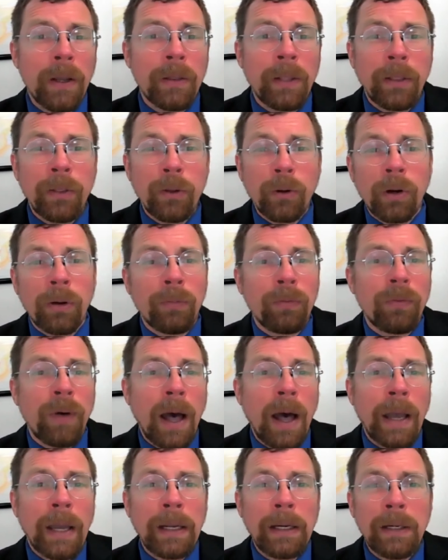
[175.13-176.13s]
that they're going to
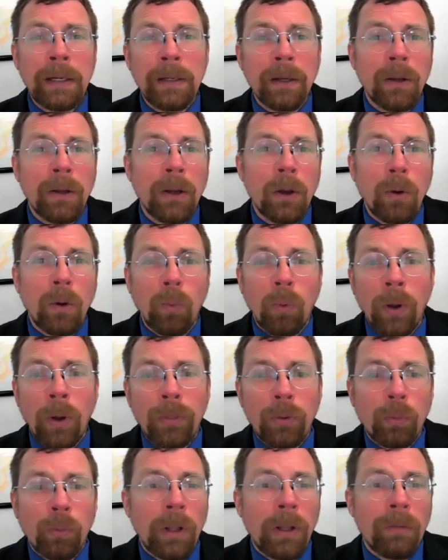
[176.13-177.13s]
find what
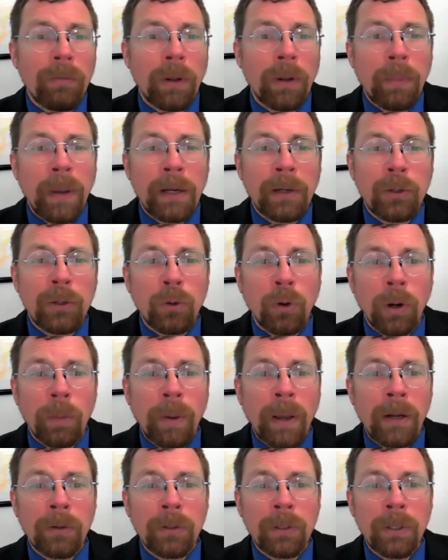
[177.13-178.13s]
the relevant mandatory
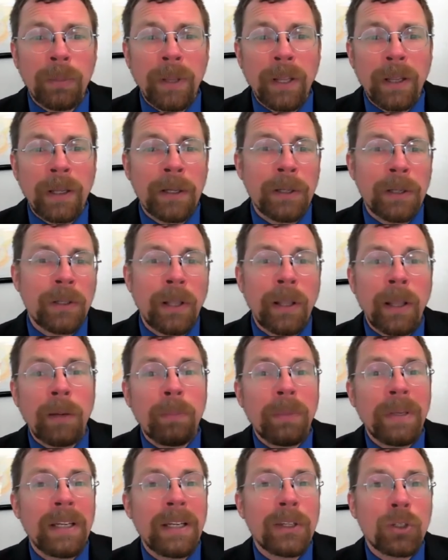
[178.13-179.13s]
penalty is and then
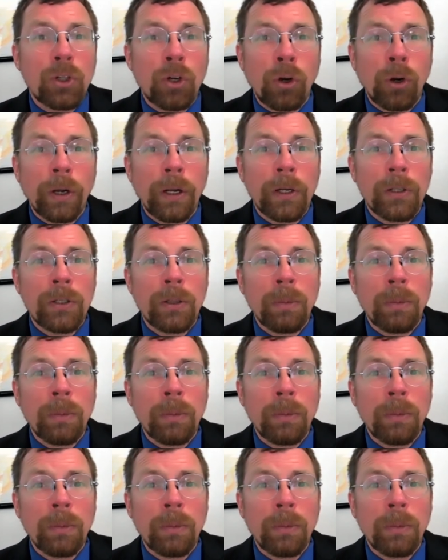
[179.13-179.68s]
be discouraged.